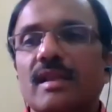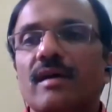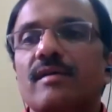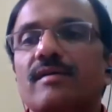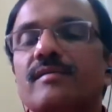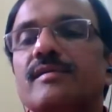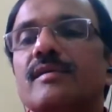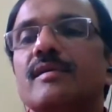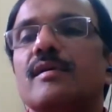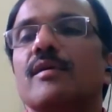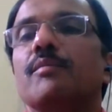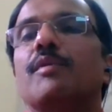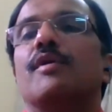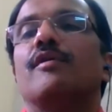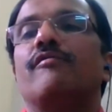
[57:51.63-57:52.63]
the
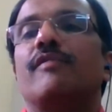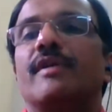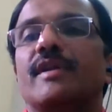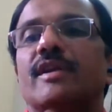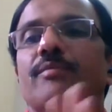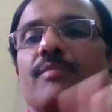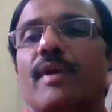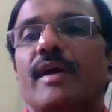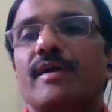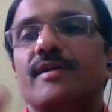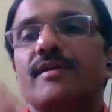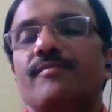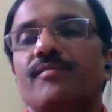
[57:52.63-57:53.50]
bryophytic plant?